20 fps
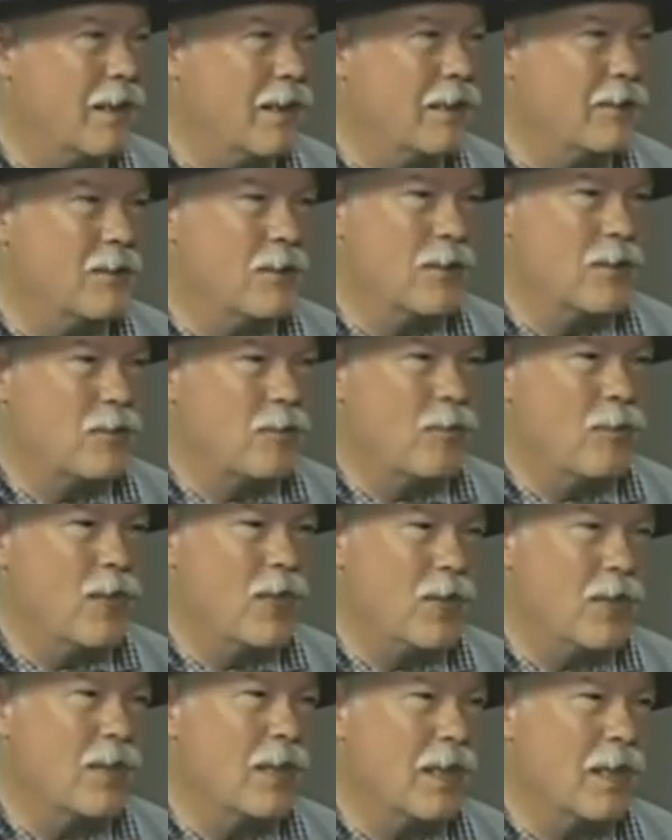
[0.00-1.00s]
just
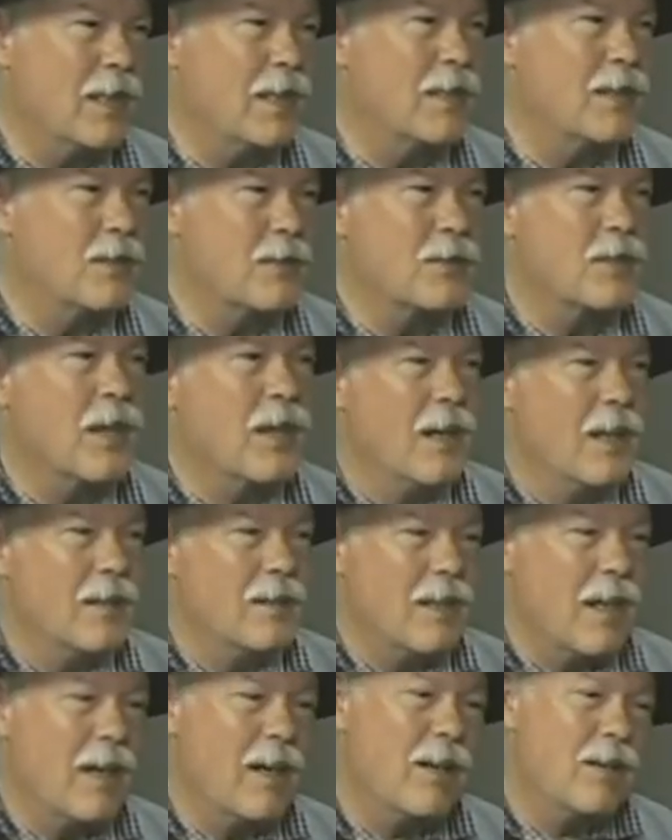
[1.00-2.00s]
recently, as
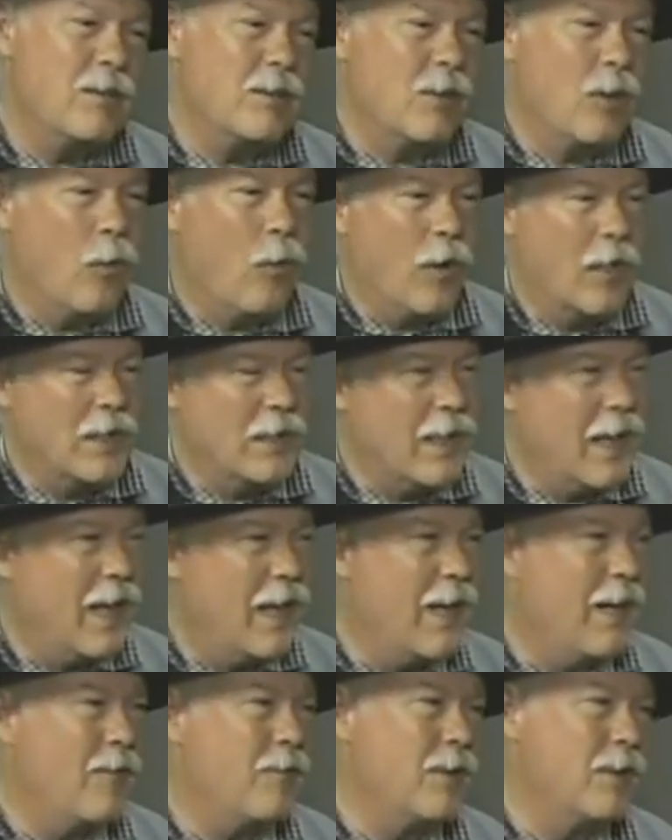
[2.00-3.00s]
to what to
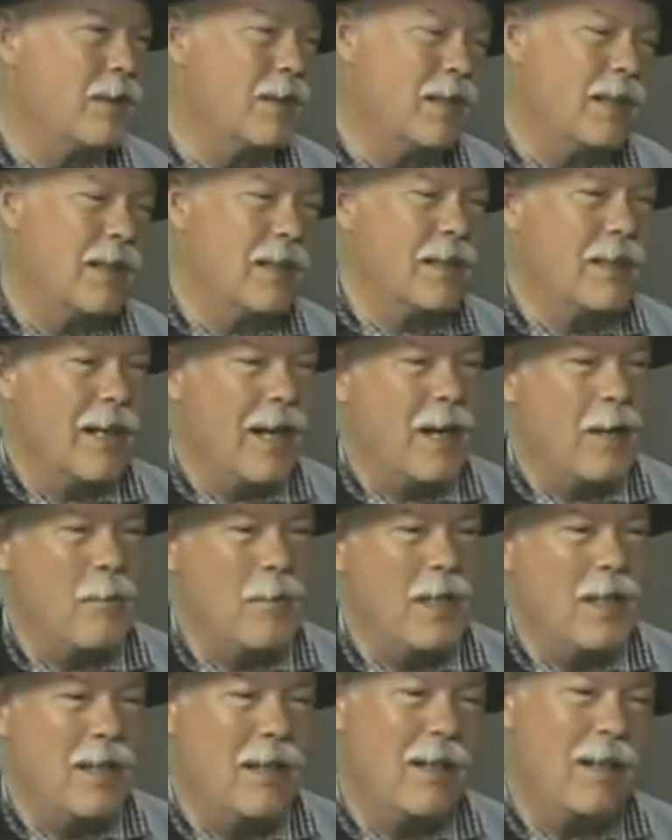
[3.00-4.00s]
have and how
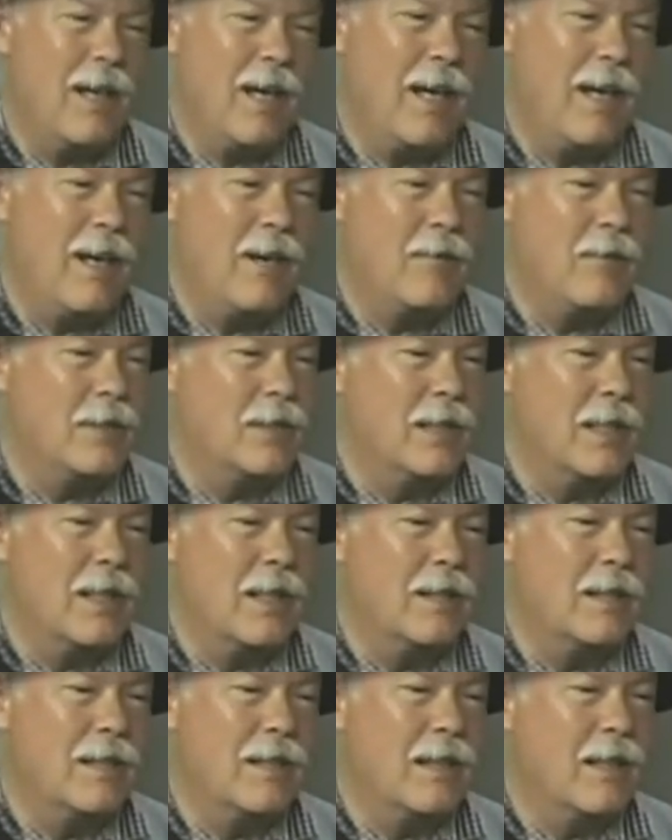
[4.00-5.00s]
many to have. And
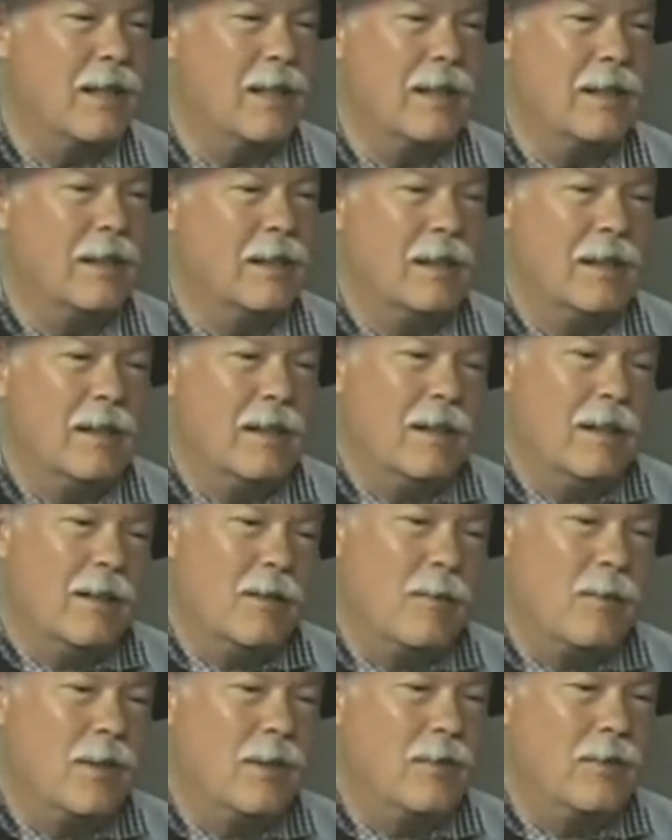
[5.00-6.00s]
then
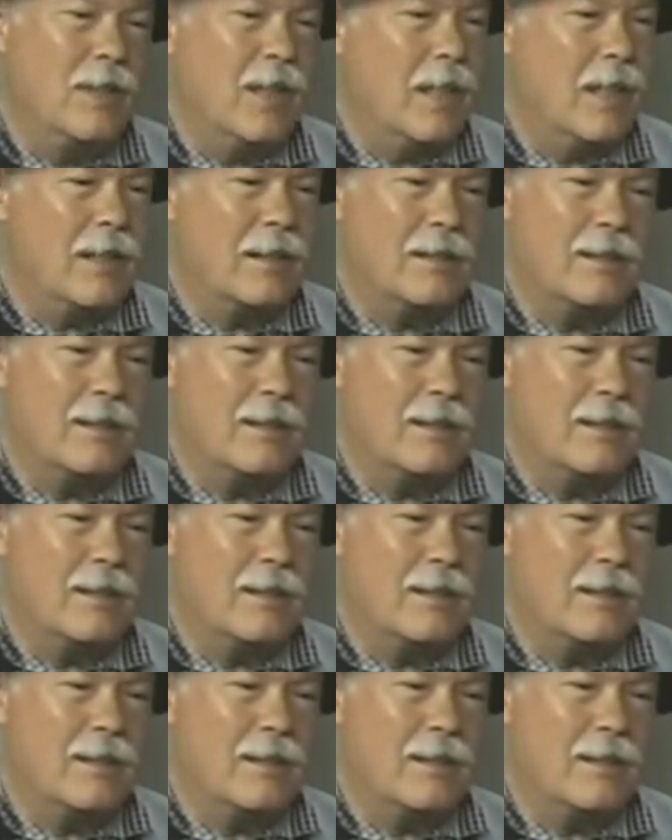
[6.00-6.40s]
we've got